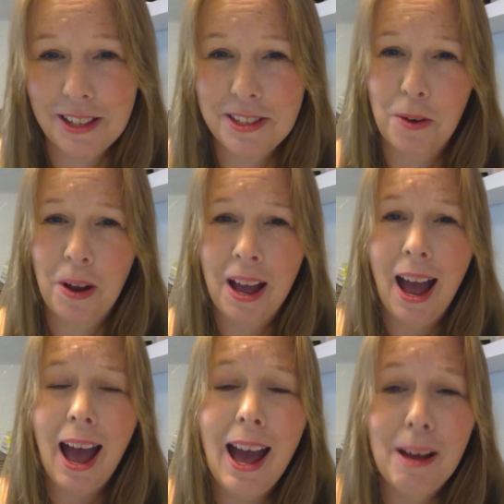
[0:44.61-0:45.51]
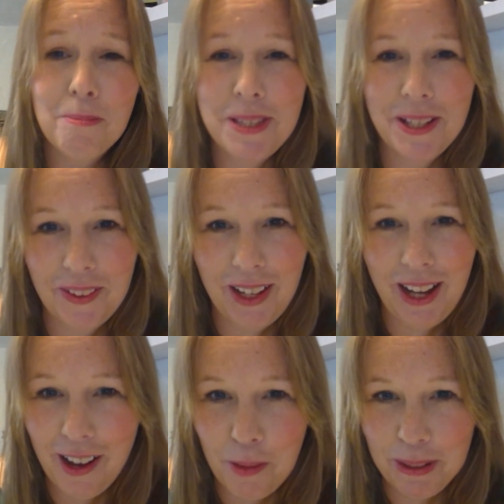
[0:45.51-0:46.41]
So absolutely
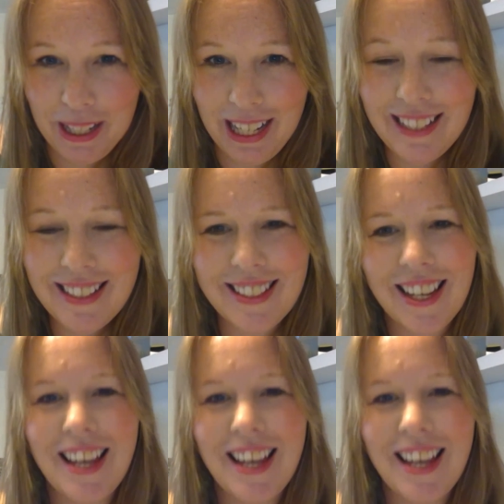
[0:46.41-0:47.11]
hyper niche.